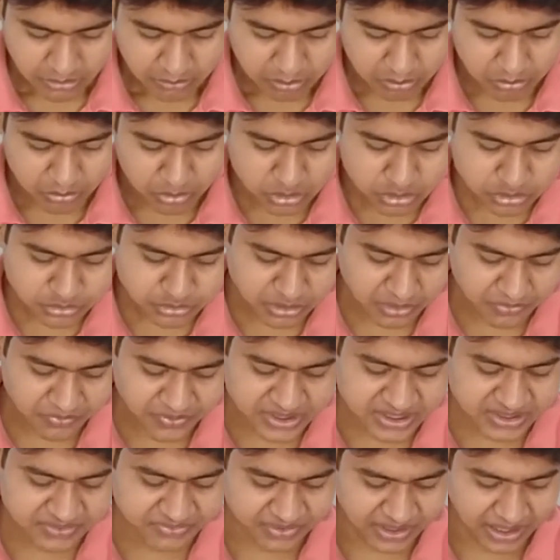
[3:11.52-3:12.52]
Most of
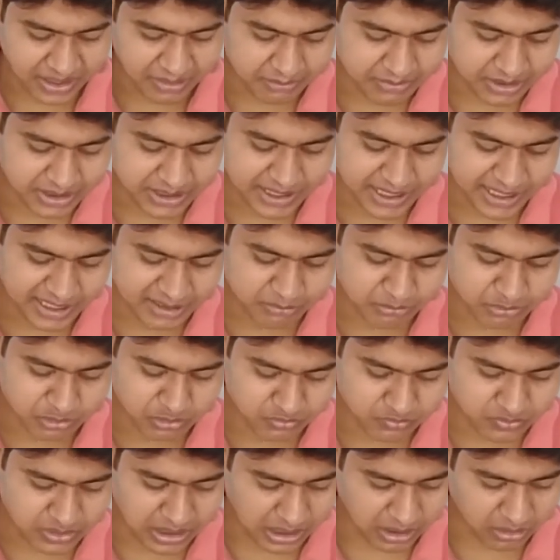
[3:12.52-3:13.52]
his family had
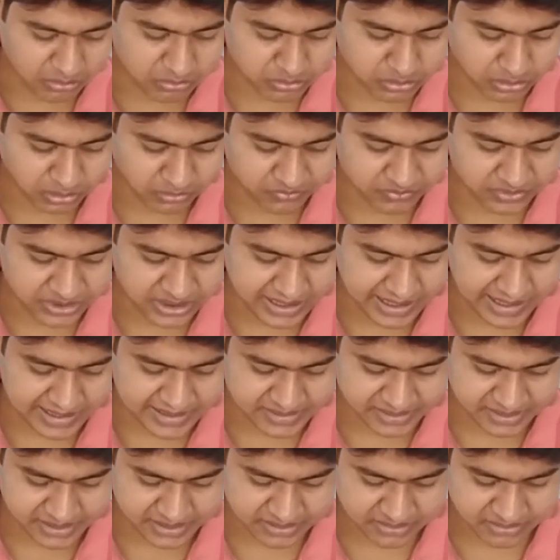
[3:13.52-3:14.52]
moved out of the
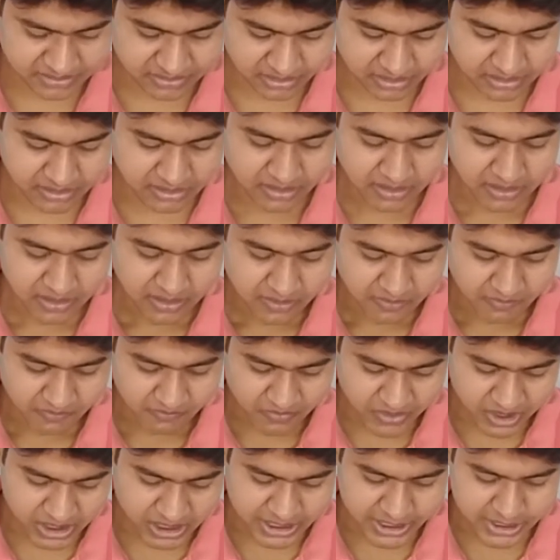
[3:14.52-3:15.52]
ancestral
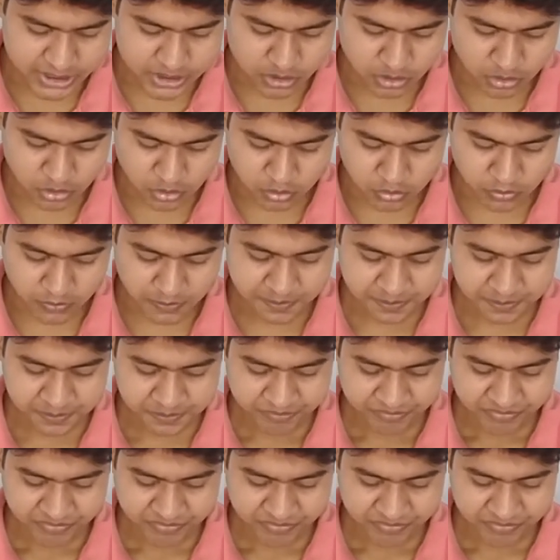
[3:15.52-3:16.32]
village home,